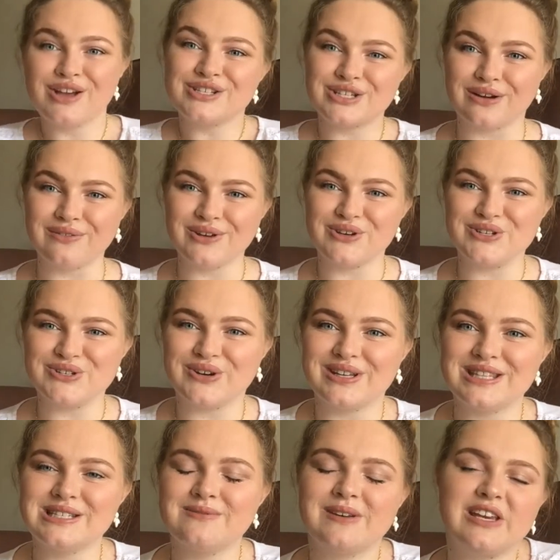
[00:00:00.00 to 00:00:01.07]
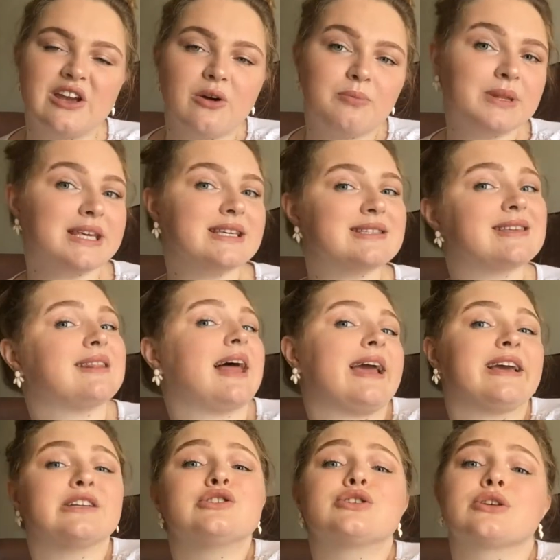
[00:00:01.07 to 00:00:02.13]
So if you enjoyed this video, please
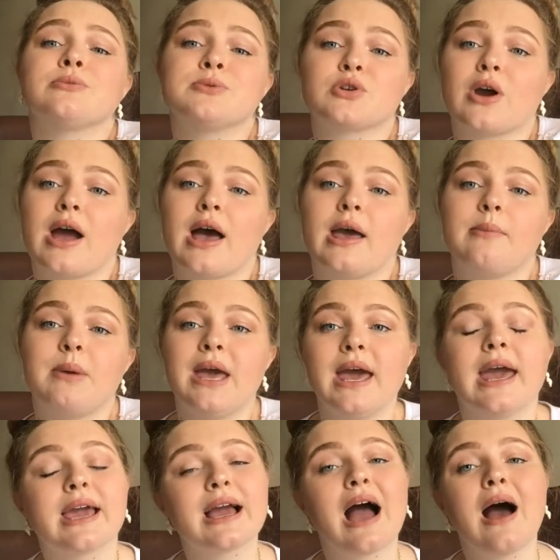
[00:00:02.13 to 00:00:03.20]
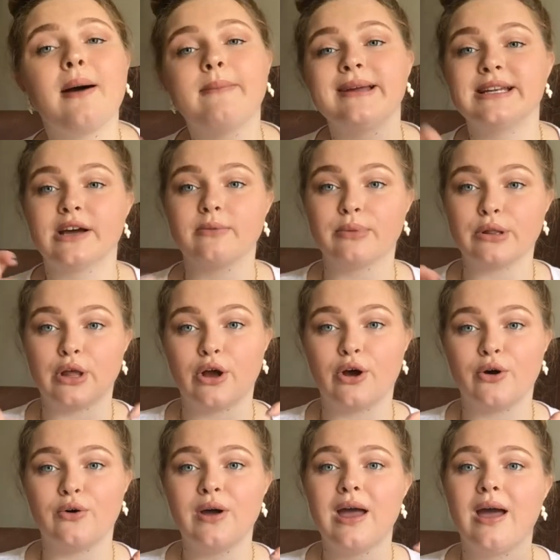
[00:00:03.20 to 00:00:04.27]
like and subscribe and comment down
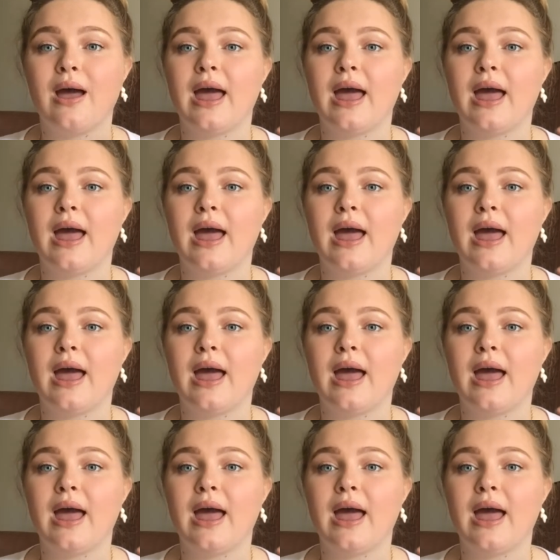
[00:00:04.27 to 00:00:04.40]
below,